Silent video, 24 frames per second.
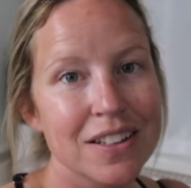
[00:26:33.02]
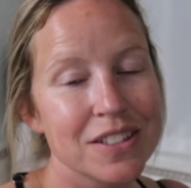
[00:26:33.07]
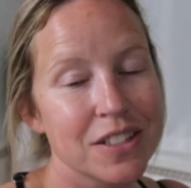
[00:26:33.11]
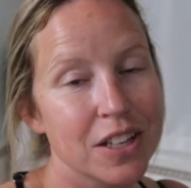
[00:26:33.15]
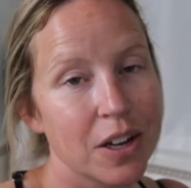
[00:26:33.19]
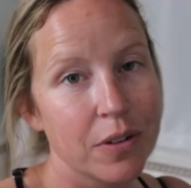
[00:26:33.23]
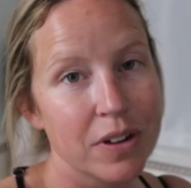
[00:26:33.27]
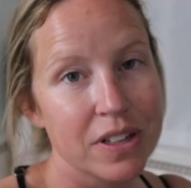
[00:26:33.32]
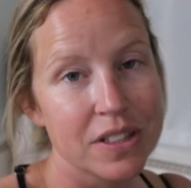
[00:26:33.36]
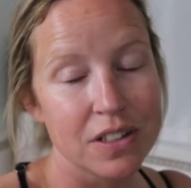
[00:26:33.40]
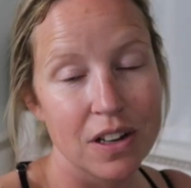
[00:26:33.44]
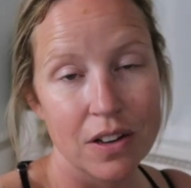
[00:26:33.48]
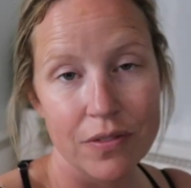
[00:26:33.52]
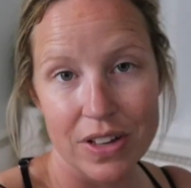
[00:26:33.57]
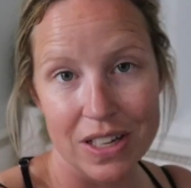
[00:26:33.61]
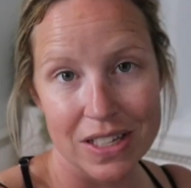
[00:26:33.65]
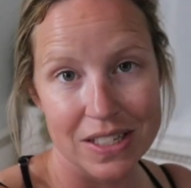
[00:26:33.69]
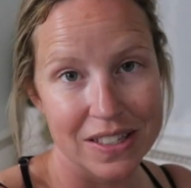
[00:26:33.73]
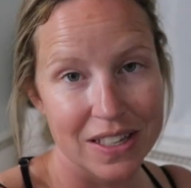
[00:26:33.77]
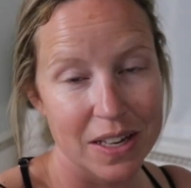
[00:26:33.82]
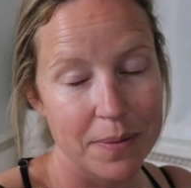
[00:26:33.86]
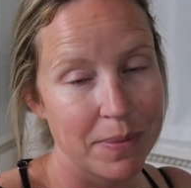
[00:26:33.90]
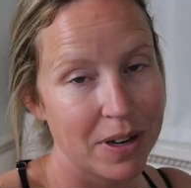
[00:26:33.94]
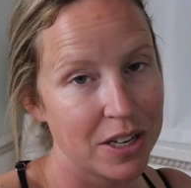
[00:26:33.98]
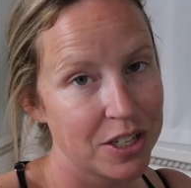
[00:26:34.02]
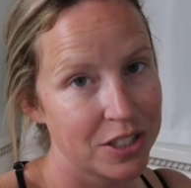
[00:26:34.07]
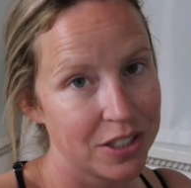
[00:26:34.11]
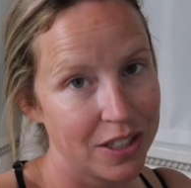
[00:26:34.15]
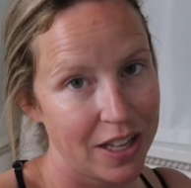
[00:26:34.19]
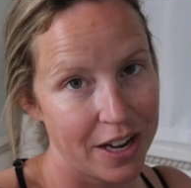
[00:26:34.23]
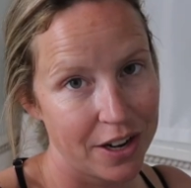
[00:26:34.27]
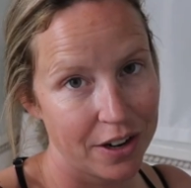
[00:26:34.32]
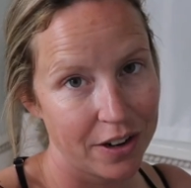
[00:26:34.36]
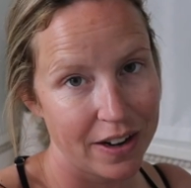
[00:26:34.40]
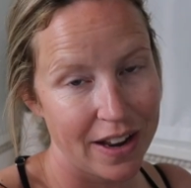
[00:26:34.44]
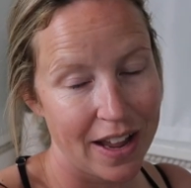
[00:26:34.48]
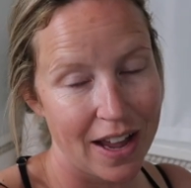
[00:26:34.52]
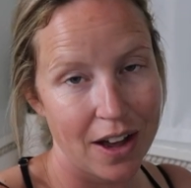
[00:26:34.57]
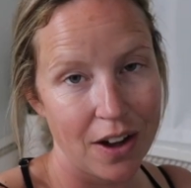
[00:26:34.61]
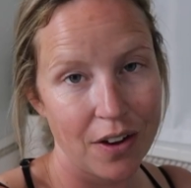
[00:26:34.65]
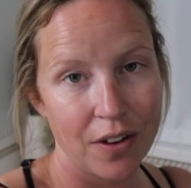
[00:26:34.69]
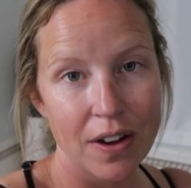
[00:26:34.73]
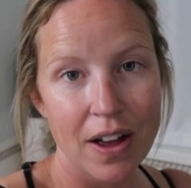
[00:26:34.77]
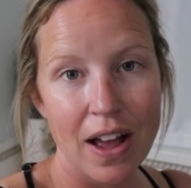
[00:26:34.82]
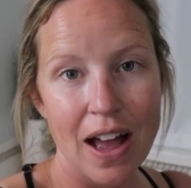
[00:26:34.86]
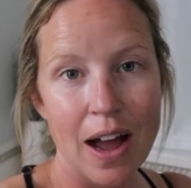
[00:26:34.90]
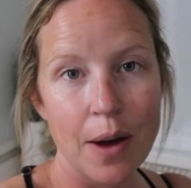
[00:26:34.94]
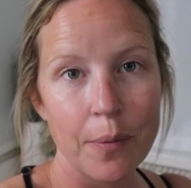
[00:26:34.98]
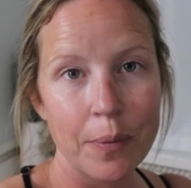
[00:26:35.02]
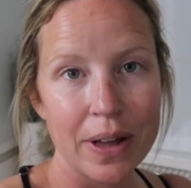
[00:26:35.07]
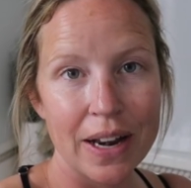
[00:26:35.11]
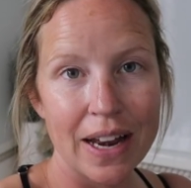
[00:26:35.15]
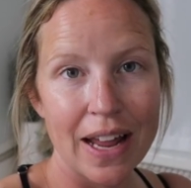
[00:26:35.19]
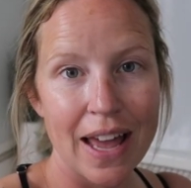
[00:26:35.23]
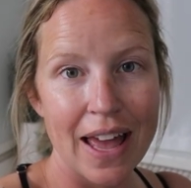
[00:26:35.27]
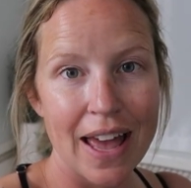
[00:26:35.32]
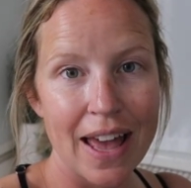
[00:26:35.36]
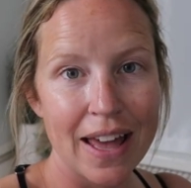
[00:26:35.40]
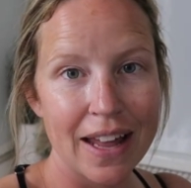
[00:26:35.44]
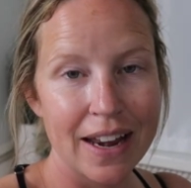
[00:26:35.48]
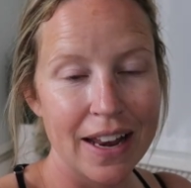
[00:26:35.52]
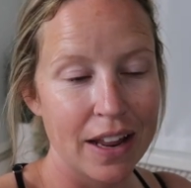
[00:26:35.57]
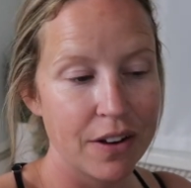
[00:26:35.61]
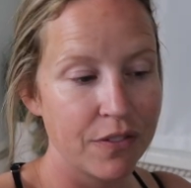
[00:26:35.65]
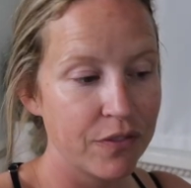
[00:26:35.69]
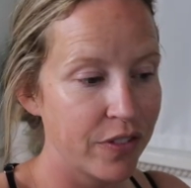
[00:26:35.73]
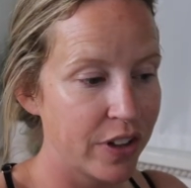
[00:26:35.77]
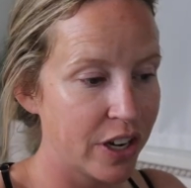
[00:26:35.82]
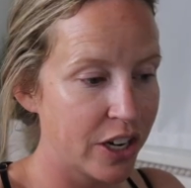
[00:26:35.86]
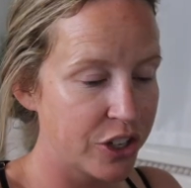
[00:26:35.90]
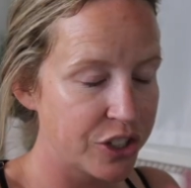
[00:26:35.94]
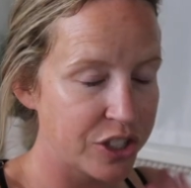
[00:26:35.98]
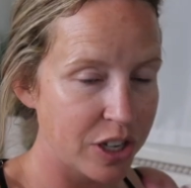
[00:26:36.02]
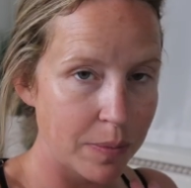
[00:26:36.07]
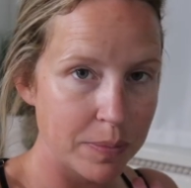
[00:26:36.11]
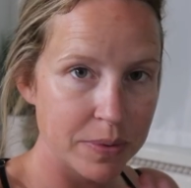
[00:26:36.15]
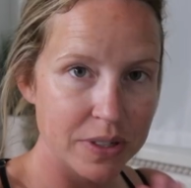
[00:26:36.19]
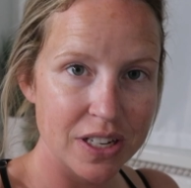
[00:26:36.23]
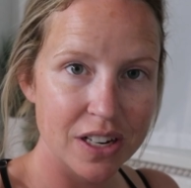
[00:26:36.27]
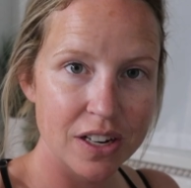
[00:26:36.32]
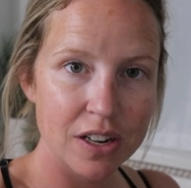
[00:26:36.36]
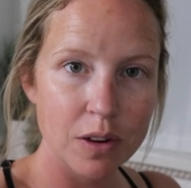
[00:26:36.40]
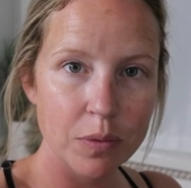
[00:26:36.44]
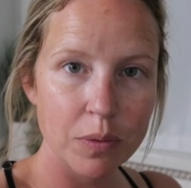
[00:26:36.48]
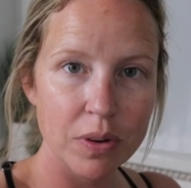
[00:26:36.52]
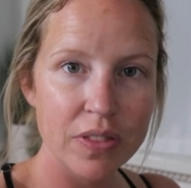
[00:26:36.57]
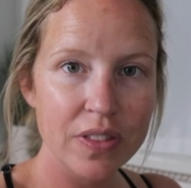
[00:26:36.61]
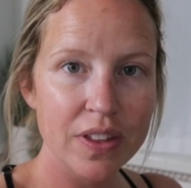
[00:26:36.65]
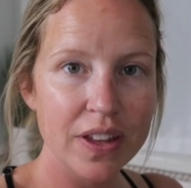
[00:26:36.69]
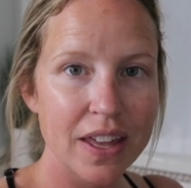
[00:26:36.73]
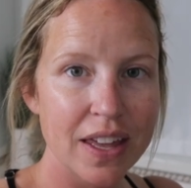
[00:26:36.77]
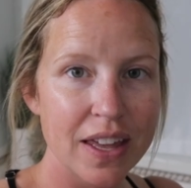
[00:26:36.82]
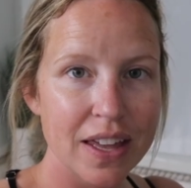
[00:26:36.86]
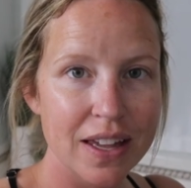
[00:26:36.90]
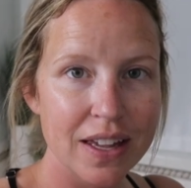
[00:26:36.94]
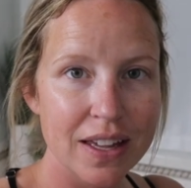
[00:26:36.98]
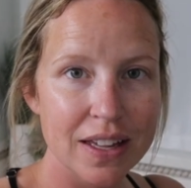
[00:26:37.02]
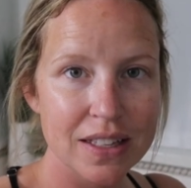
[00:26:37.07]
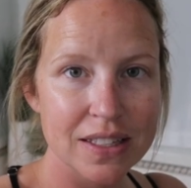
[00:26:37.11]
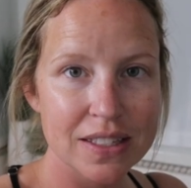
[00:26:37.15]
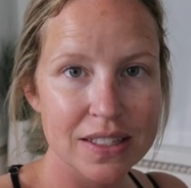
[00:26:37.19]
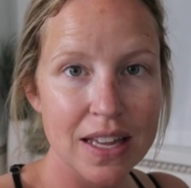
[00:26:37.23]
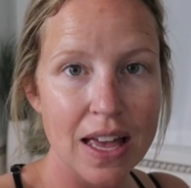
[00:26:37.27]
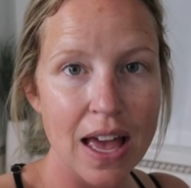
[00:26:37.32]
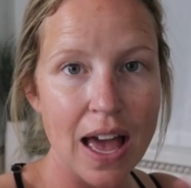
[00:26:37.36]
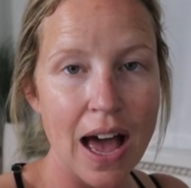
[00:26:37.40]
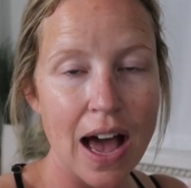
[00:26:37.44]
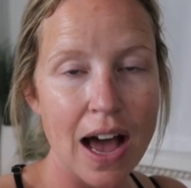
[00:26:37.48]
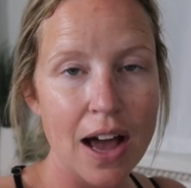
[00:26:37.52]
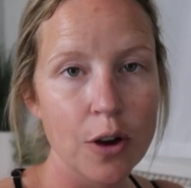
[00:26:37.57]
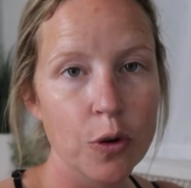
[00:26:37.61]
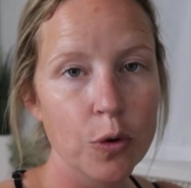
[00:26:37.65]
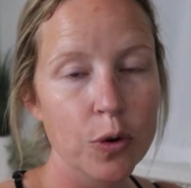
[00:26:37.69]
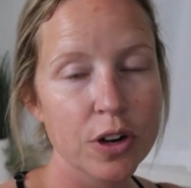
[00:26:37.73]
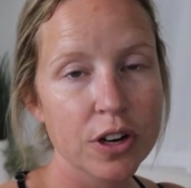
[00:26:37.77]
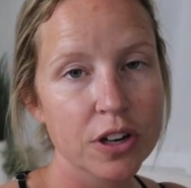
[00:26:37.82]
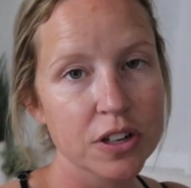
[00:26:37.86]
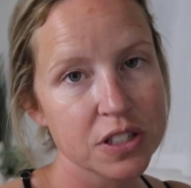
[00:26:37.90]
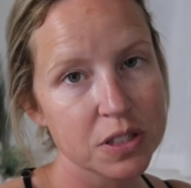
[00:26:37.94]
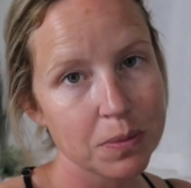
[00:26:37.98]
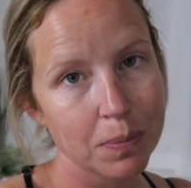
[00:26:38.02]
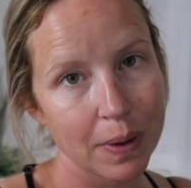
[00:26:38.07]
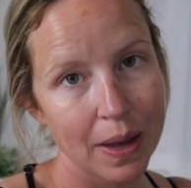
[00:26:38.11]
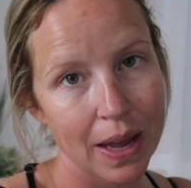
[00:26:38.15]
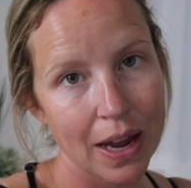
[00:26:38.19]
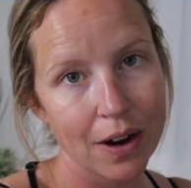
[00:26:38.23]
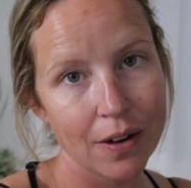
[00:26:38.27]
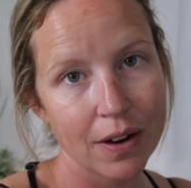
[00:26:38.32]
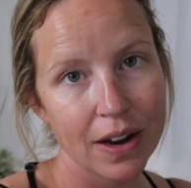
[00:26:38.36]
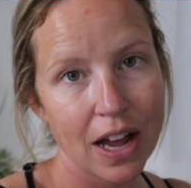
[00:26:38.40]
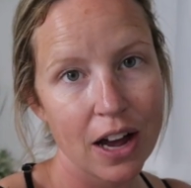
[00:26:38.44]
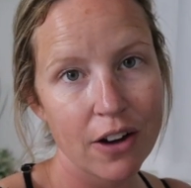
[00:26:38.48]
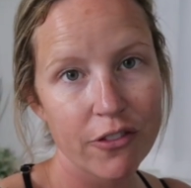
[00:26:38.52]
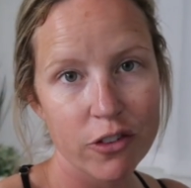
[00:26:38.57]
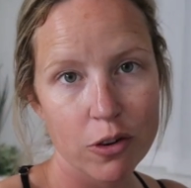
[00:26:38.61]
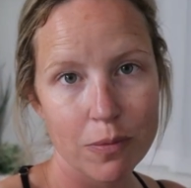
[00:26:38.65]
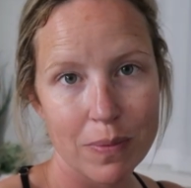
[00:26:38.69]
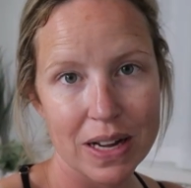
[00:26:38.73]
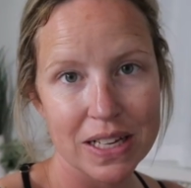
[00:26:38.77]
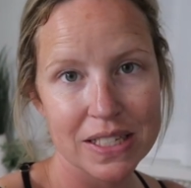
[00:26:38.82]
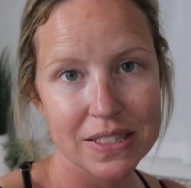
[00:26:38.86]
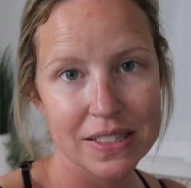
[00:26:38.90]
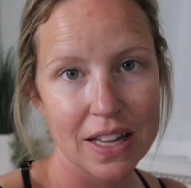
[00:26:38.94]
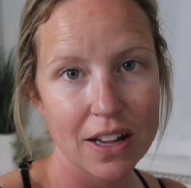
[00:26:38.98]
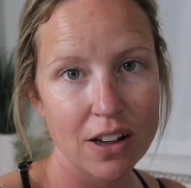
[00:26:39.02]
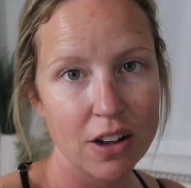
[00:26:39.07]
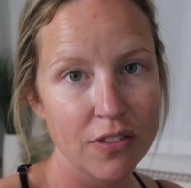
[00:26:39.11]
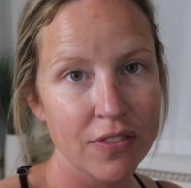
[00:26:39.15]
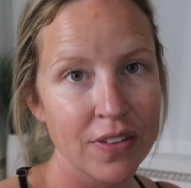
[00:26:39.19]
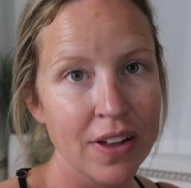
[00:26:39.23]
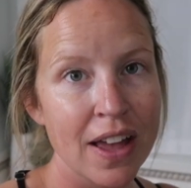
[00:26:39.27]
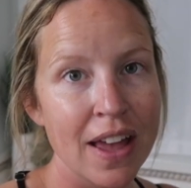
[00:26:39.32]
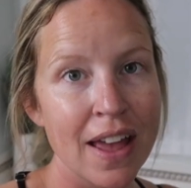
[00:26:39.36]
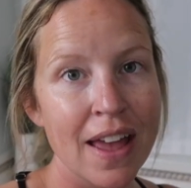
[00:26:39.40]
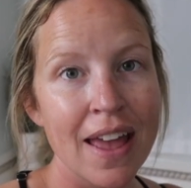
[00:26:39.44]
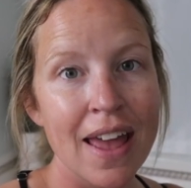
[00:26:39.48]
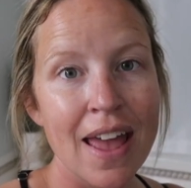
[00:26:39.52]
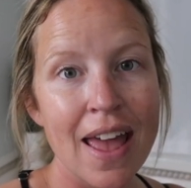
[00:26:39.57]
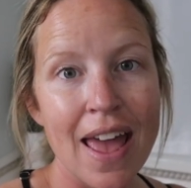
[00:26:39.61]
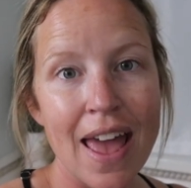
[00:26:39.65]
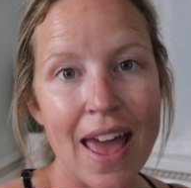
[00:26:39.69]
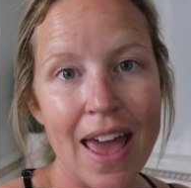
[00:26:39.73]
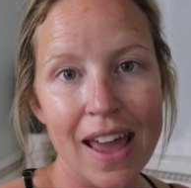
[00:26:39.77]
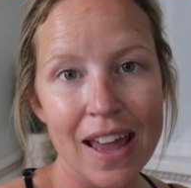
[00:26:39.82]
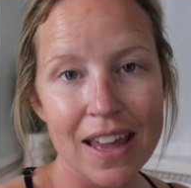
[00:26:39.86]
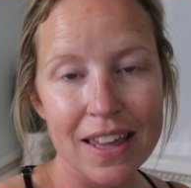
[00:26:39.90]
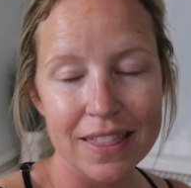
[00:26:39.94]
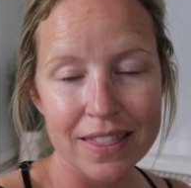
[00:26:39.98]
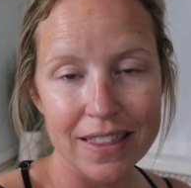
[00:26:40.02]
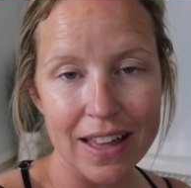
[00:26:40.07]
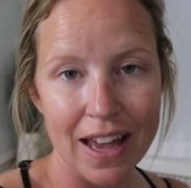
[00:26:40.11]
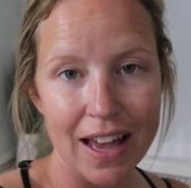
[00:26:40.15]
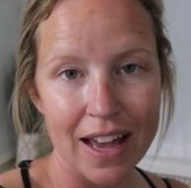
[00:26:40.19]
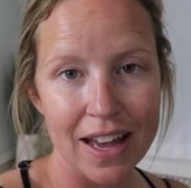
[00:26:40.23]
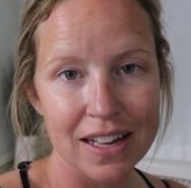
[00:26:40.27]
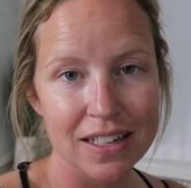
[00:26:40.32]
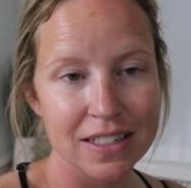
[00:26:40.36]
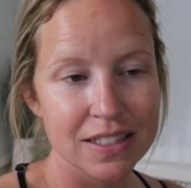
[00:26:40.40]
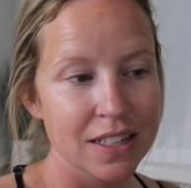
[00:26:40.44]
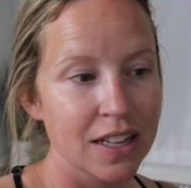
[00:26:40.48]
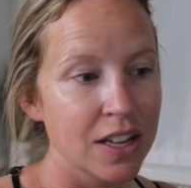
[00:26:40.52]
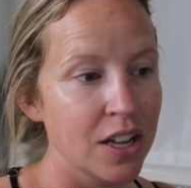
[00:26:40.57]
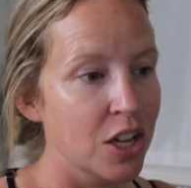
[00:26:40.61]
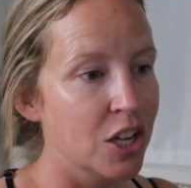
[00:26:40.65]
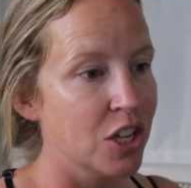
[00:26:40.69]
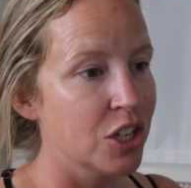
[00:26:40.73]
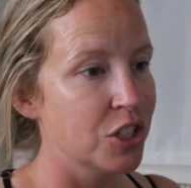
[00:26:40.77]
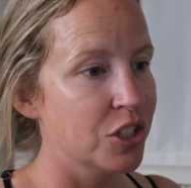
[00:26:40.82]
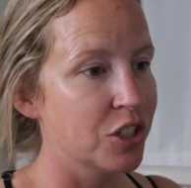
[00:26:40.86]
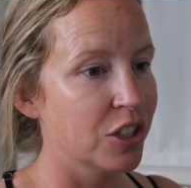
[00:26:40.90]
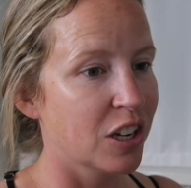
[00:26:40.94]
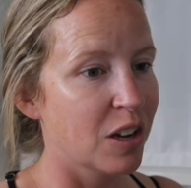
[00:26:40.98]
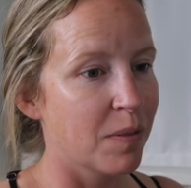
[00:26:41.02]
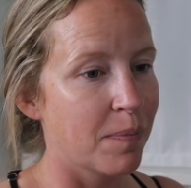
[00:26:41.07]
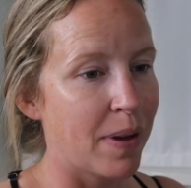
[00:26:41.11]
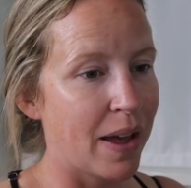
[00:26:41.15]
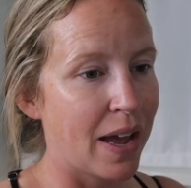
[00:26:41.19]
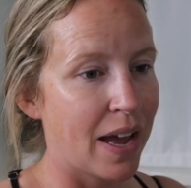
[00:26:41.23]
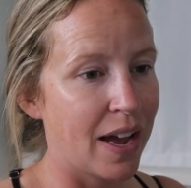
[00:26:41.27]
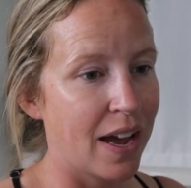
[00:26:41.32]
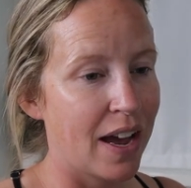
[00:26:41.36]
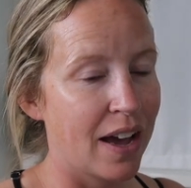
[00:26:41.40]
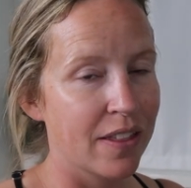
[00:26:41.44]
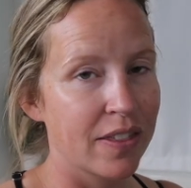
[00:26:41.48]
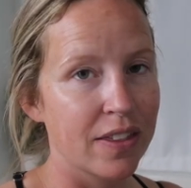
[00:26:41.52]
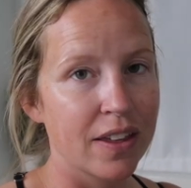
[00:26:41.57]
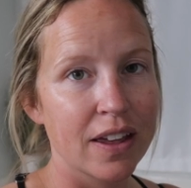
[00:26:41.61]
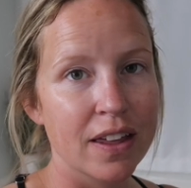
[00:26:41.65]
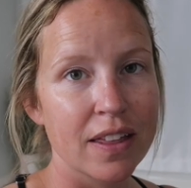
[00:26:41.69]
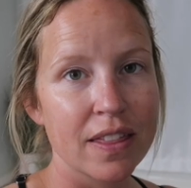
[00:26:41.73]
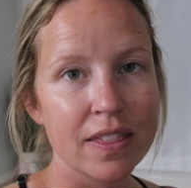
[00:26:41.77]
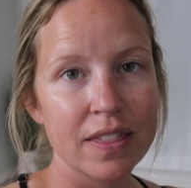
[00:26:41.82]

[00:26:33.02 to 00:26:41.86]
So it's obviously much later now. I went ahead and finished up dinner with the kids. I ordered some carryout for myself, ate that, took a bath.